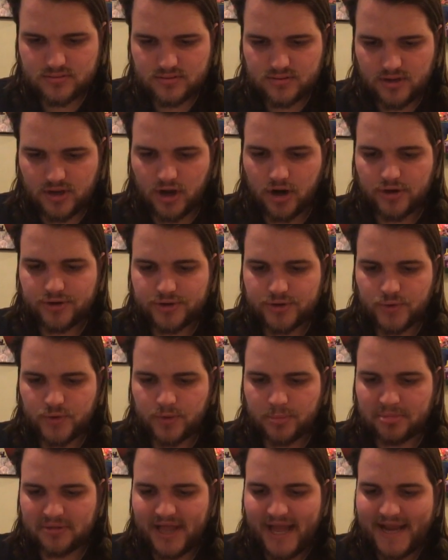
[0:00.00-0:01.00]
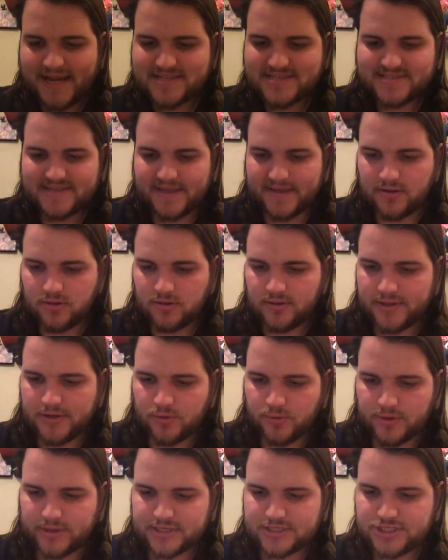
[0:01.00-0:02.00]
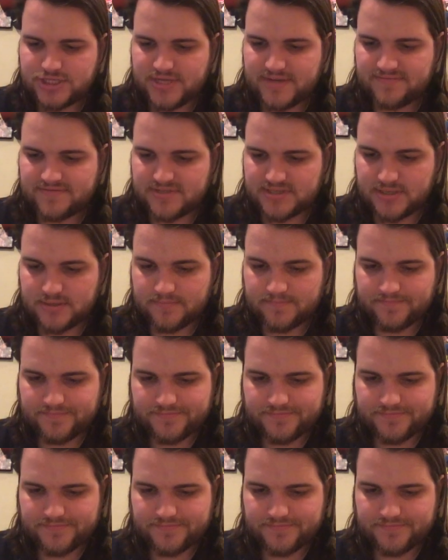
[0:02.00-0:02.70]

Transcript: Karguk Blacksail, an orc chieftain.